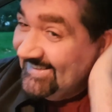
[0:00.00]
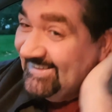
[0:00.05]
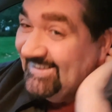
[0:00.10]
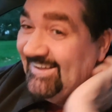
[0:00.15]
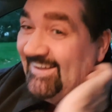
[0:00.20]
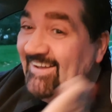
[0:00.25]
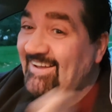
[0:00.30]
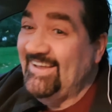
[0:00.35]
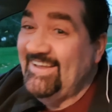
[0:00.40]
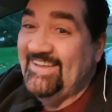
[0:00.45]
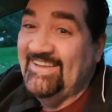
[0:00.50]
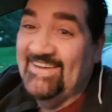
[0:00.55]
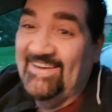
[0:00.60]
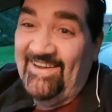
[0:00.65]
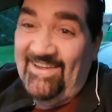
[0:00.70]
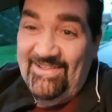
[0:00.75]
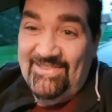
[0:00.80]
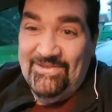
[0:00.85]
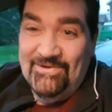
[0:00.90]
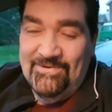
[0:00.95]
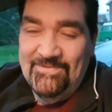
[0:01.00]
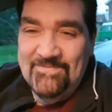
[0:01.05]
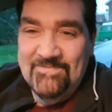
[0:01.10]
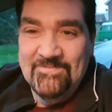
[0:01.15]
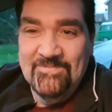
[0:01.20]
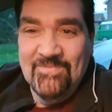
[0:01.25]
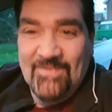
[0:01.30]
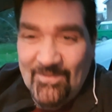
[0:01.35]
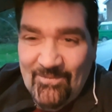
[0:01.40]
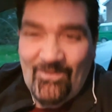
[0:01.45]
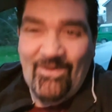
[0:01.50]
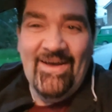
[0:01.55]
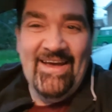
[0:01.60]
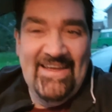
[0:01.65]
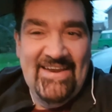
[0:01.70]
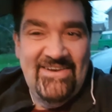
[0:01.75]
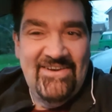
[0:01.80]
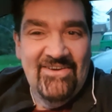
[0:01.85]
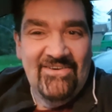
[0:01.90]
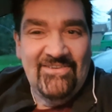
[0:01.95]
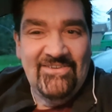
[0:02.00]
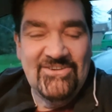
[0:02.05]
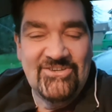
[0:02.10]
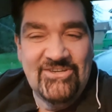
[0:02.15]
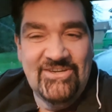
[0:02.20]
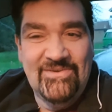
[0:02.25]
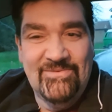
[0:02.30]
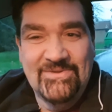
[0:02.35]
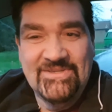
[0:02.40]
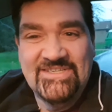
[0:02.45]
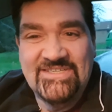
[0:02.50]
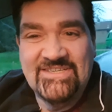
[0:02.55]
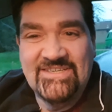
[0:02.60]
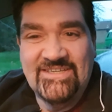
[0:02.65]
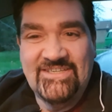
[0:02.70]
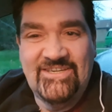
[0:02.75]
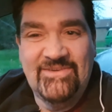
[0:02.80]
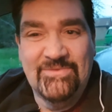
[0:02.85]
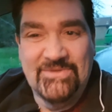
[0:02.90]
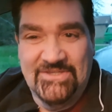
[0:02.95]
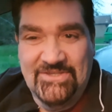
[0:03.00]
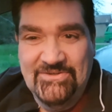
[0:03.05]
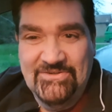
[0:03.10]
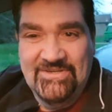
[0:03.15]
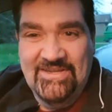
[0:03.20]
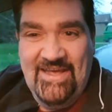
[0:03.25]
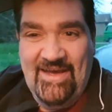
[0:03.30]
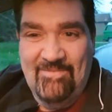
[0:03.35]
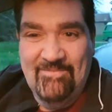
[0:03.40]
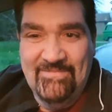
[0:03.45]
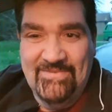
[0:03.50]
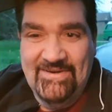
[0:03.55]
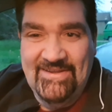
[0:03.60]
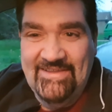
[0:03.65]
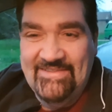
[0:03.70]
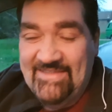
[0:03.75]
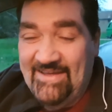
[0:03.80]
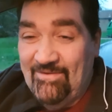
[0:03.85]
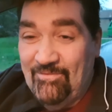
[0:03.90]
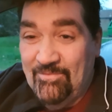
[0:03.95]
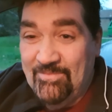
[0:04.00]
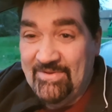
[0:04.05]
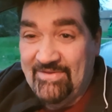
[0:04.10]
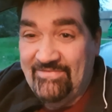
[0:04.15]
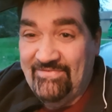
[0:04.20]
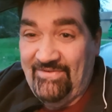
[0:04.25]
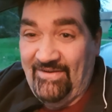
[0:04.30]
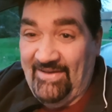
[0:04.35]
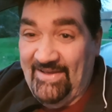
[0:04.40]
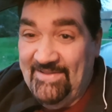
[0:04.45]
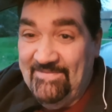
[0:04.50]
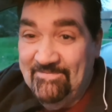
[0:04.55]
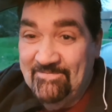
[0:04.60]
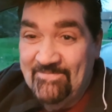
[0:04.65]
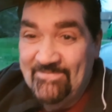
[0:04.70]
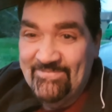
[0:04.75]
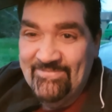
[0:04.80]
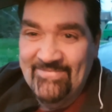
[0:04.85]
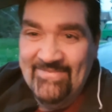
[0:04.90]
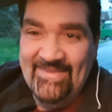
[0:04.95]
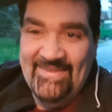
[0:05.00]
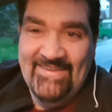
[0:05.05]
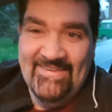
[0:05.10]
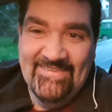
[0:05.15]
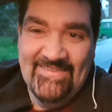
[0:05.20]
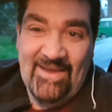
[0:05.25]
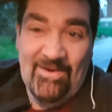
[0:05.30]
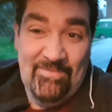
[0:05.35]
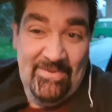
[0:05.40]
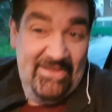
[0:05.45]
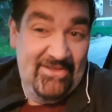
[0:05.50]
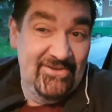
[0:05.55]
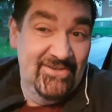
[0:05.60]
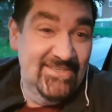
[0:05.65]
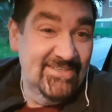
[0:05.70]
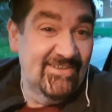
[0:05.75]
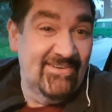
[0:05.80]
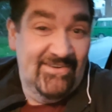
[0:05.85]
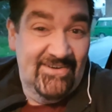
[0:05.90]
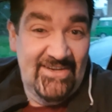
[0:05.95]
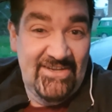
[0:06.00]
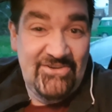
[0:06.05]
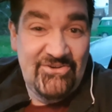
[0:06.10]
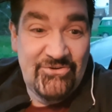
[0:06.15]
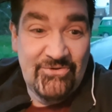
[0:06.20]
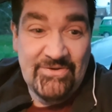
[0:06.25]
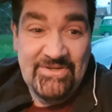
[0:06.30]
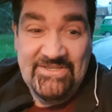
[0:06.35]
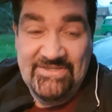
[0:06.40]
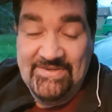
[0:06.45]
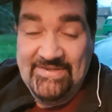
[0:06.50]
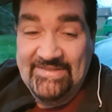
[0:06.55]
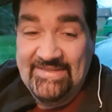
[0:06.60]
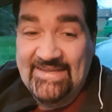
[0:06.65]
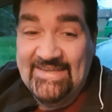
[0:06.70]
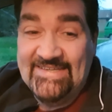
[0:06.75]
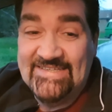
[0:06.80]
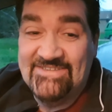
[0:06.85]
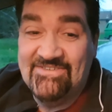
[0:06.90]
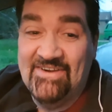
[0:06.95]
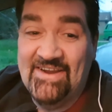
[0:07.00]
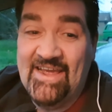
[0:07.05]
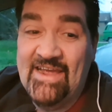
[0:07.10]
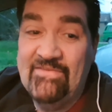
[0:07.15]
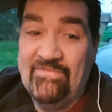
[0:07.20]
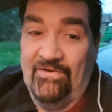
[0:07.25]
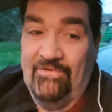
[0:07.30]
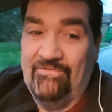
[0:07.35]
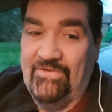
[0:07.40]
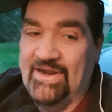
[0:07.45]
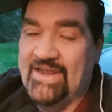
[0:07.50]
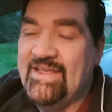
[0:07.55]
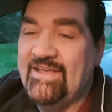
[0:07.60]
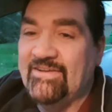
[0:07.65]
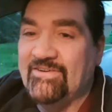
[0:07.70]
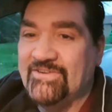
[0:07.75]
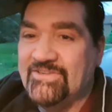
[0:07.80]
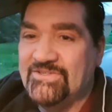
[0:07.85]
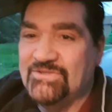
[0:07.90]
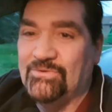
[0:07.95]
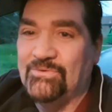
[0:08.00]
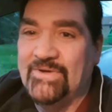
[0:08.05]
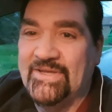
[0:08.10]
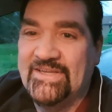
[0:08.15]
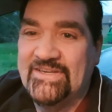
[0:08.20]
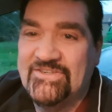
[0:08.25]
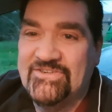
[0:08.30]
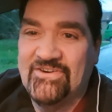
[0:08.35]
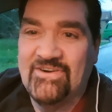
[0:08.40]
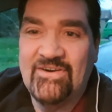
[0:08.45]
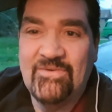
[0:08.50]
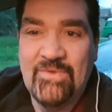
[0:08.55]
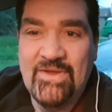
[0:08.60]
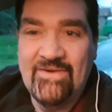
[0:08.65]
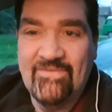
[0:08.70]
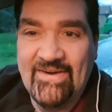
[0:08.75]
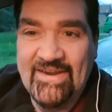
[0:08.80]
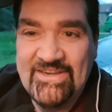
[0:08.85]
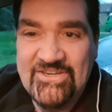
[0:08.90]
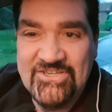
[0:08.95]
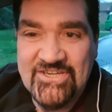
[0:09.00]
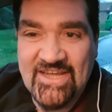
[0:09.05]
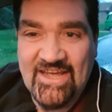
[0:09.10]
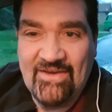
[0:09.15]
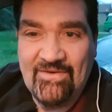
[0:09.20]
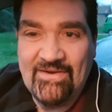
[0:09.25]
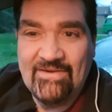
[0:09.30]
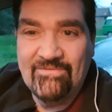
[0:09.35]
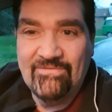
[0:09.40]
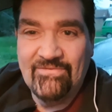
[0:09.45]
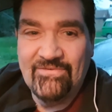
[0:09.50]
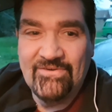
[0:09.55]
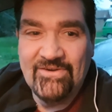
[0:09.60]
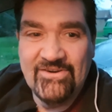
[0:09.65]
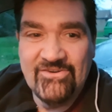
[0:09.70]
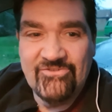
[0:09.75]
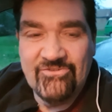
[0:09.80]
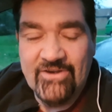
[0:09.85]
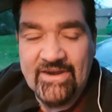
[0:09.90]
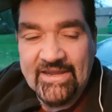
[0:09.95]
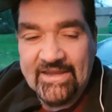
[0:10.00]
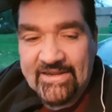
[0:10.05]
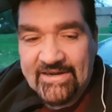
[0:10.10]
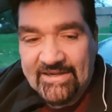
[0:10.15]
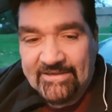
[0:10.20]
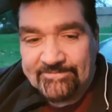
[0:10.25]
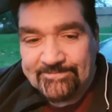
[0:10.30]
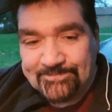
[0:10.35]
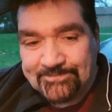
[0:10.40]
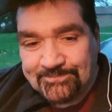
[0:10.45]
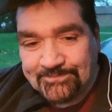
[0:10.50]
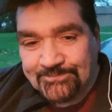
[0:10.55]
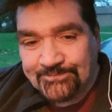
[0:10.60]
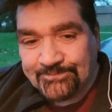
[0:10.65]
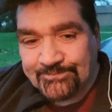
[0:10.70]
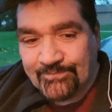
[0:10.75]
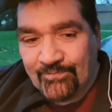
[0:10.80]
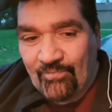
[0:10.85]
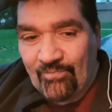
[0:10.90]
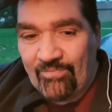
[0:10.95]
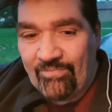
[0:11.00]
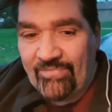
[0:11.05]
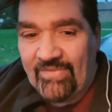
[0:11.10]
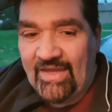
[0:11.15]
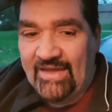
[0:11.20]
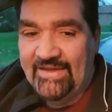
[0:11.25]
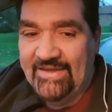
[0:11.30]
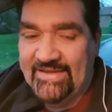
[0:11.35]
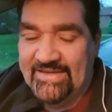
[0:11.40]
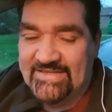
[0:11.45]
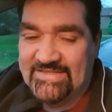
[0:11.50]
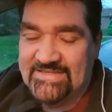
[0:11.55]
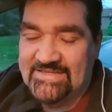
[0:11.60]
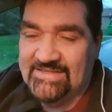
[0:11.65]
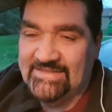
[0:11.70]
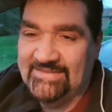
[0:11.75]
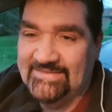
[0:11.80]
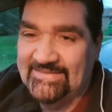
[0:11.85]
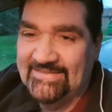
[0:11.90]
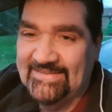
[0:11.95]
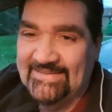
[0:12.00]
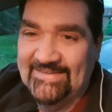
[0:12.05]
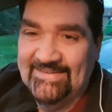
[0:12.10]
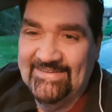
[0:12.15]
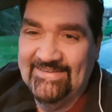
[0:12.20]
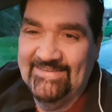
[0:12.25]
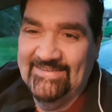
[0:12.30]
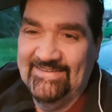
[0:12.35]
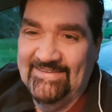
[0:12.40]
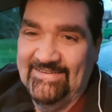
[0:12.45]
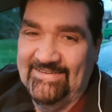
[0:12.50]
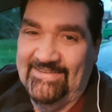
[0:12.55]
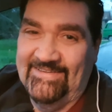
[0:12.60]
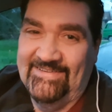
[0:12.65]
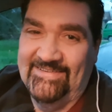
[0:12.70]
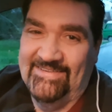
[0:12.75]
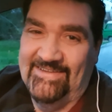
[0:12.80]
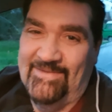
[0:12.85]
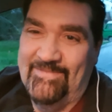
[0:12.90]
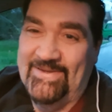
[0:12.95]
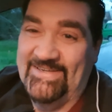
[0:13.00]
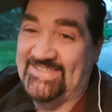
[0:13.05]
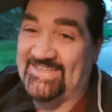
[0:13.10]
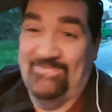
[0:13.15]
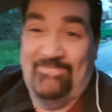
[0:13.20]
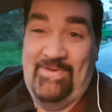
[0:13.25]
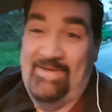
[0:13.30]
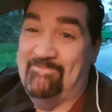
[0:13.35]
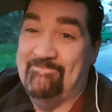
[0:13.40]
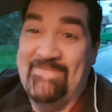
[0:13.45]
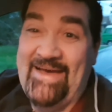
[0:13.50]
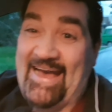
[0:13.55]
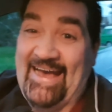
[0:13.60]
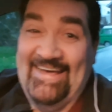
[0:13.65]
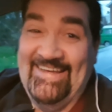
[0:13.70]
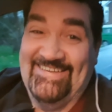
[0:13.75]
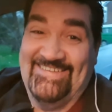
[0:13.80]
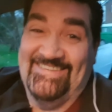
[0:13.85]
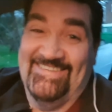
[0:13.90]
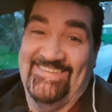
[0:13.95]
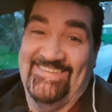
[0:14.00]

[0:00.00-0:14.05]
I thought, why not? She was good company. That will be fine. That'll be good. I'd enjoy doing that. So I gave her a ring, got talking to her, and we arranged to go out for a drink. Now, I must have been mad,